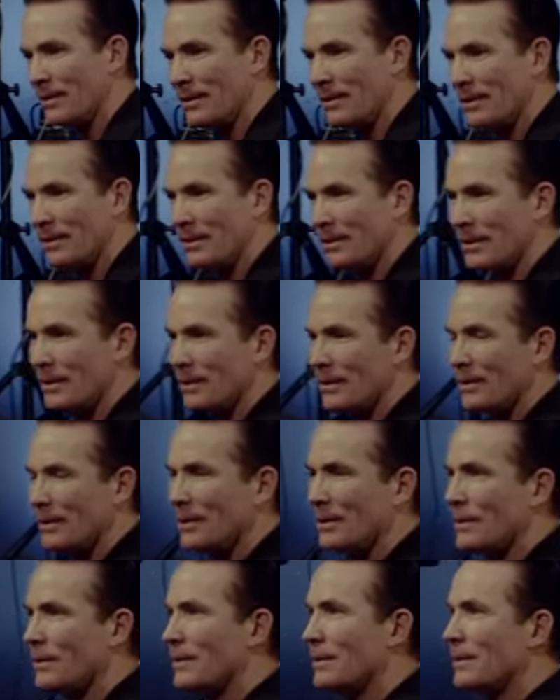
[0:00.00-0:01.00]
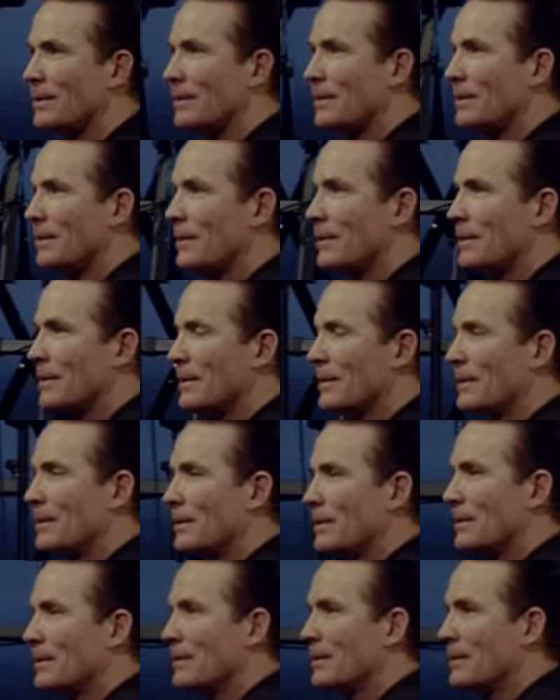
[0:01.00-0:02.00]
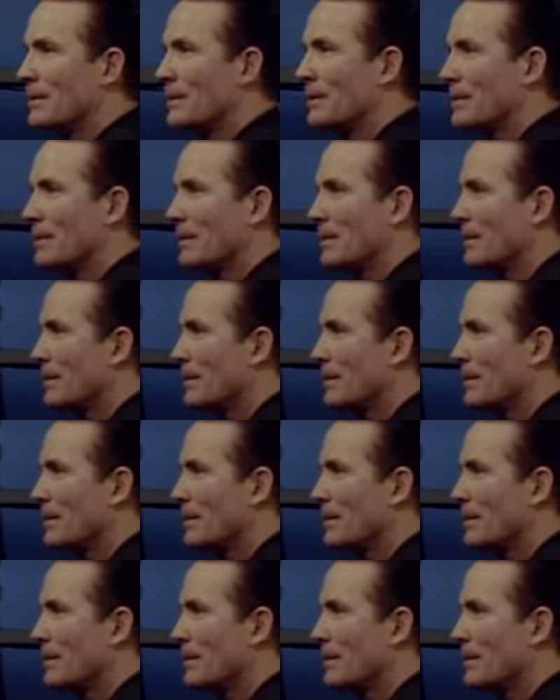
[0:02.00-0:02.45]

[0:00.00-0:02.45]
Nobody speaks.